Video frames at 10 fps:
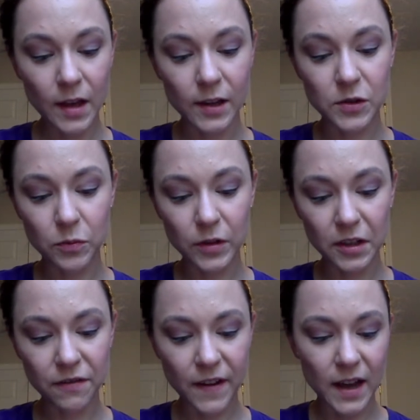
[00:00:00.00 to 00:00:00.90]
It's
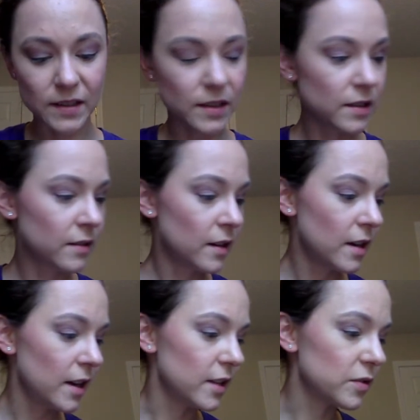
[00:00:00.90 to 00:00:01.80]
really fast.
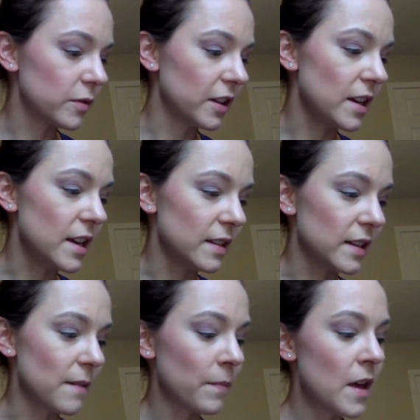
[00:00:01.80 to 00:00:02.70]
It's really
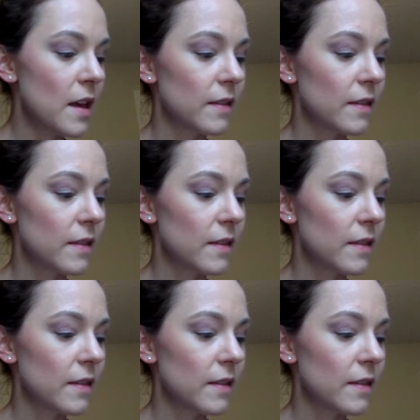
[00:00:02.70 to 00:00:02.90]
easy.